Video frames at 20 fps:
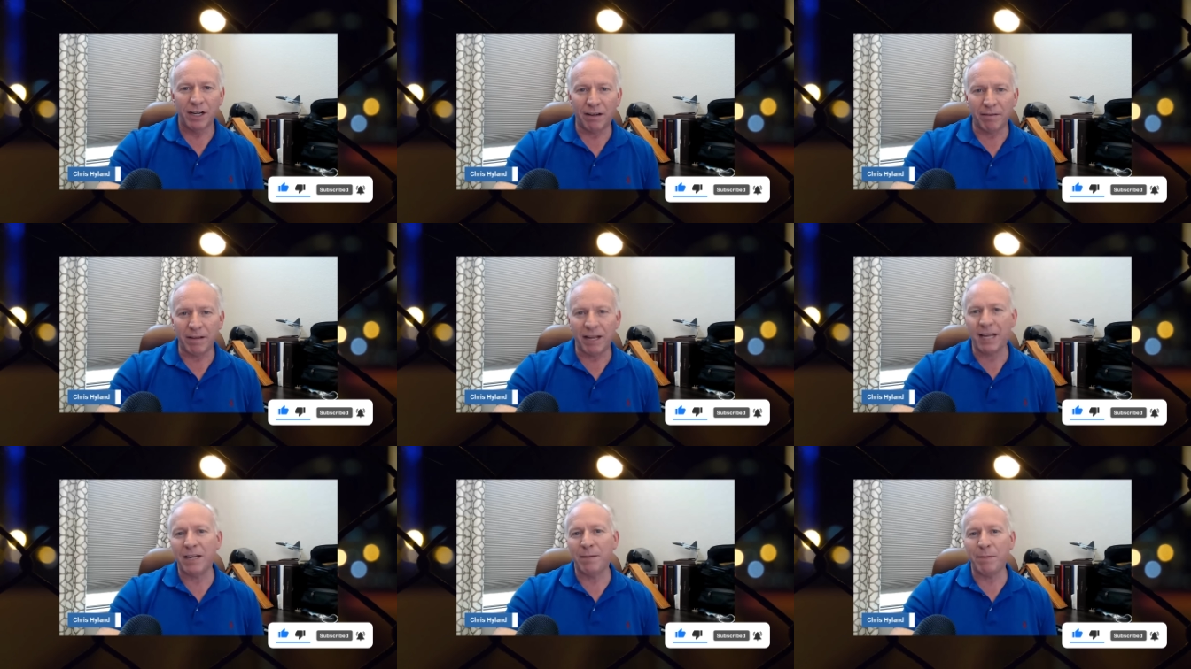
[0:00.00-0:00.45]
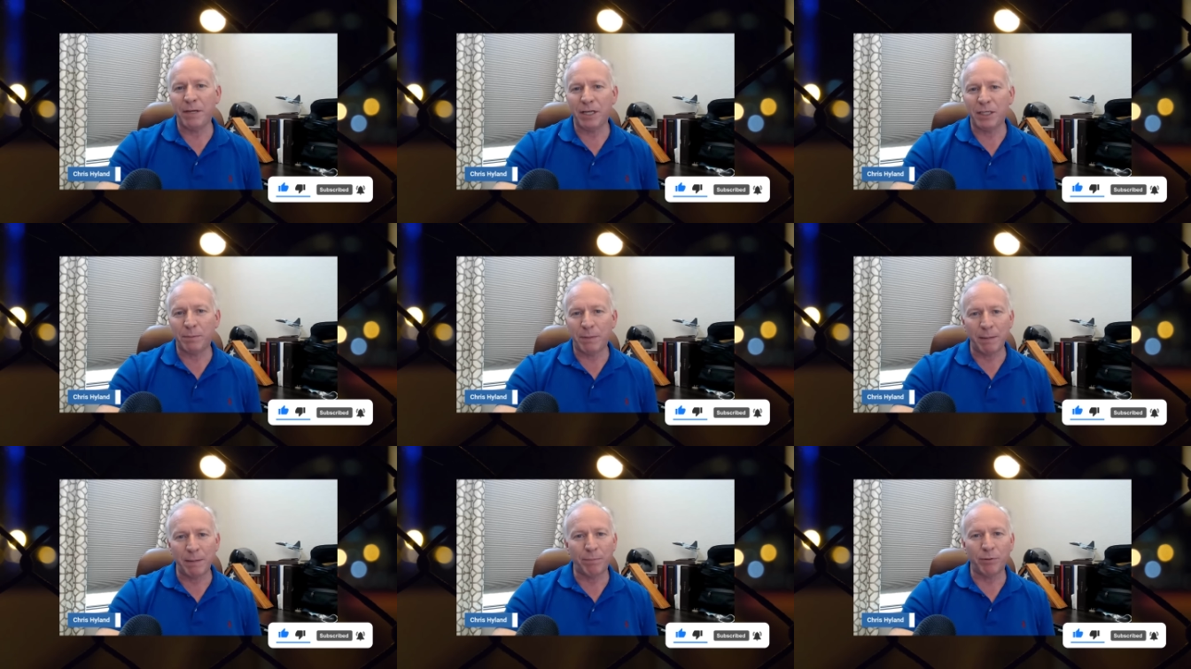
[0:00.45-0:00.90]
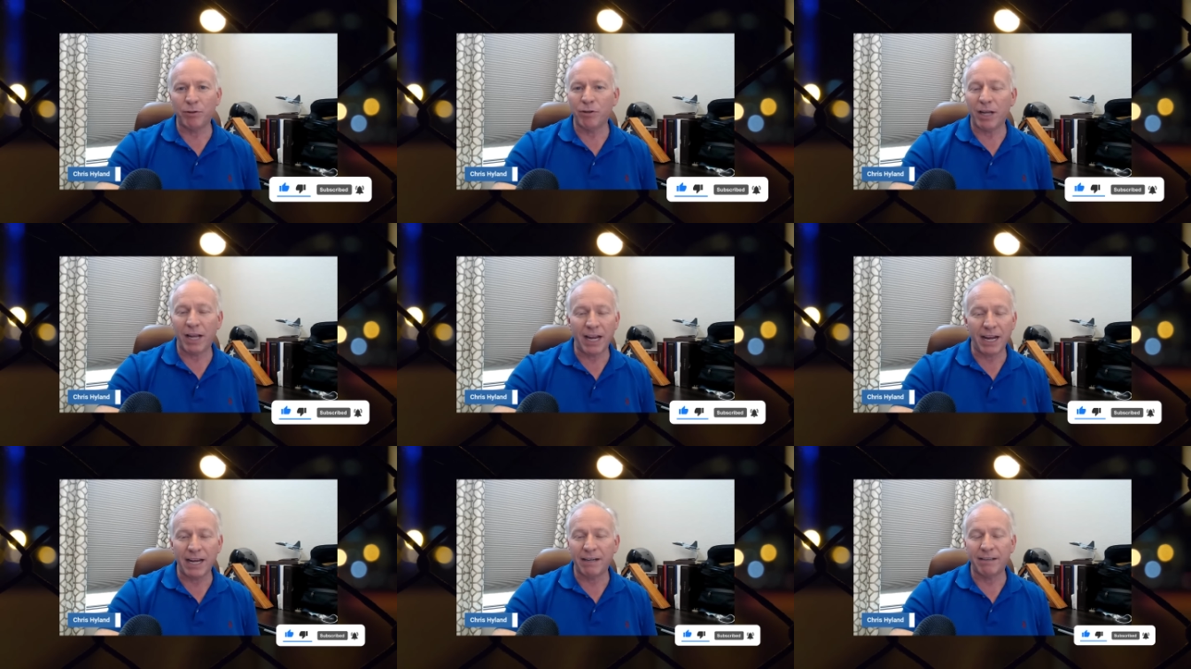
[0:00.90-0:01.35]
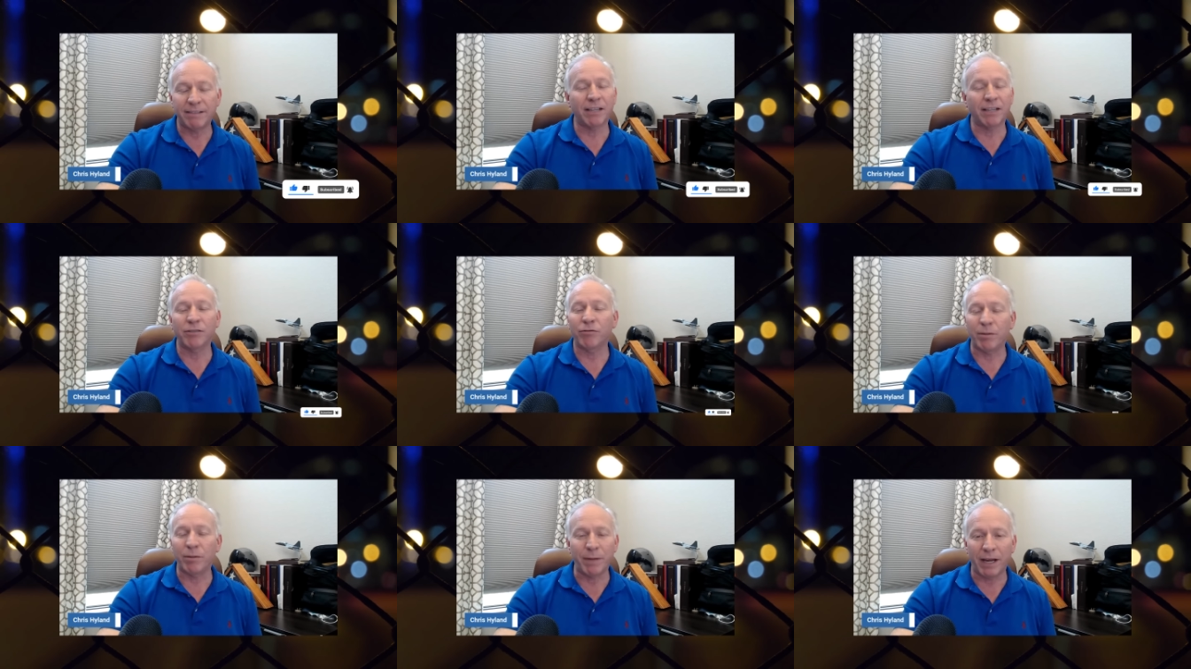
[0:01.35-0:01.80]
enemies, people you hate. It doesn't
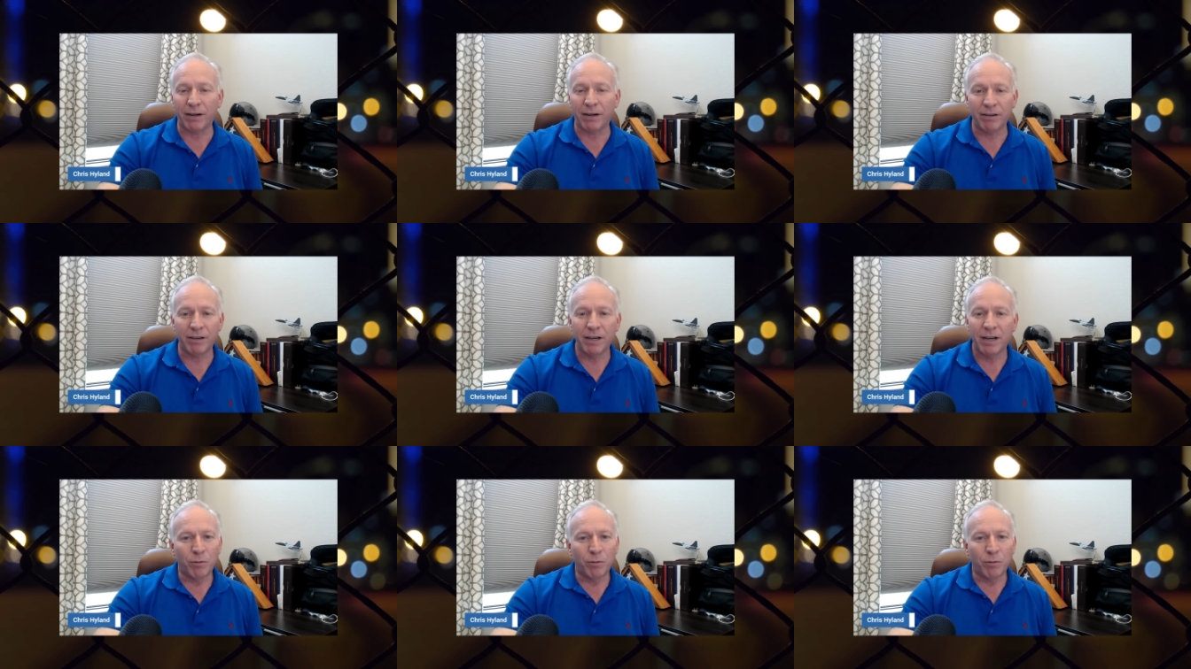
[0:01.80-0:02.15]
really matter.